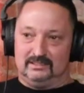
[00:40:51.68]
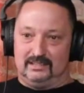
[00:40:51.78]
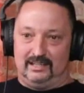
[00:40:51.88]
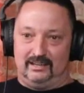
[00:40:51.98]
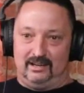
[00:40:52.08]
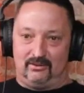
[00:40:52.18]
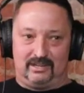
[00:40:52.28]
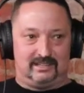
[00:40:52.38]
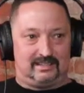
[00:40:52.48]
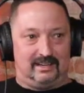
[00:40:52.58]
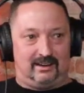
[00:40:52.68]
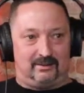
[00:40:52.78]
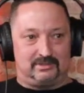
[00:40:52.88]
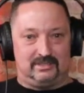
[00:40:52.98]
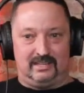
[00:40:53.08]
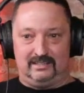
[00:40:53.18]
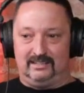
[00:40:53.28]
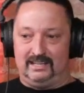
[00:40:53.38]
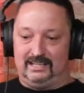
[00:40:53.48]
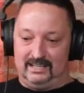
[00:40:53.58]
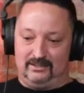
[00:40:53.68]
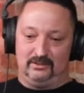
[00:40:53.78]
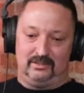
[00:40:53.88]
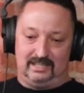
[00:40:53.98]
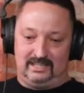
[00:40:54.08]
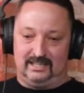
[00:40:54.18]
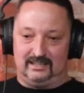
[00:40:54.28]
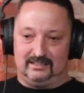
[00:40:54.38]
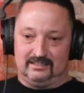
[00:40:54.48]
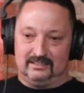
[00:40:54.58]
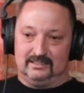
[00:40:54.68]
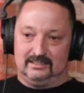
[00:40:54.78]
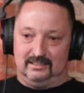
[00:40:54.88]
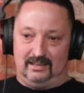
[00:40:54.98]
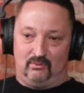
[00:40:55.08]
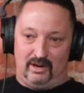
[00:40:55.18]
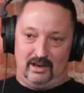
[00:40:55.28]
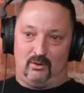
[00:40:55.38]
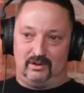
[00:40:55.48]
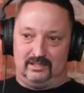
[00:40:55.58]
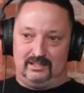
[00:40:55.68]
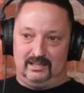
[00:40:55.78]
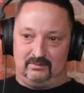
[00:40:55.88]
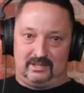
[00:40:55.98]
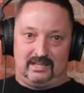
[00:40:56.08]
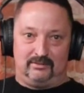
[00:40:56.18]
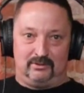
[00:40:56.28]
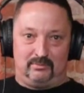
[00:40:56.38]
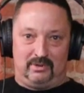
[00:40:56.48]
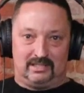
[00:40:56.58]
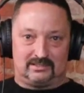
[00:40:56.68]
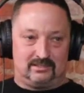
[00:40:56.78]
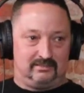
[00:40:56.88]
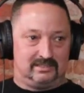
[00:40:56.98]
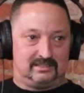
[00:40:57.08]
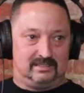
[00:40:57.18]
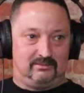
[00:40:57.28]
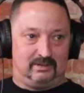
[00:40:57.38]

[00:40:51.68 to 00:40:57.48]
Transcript: They don't get that option. They get who they get. And we owe it to them to give them the best service that we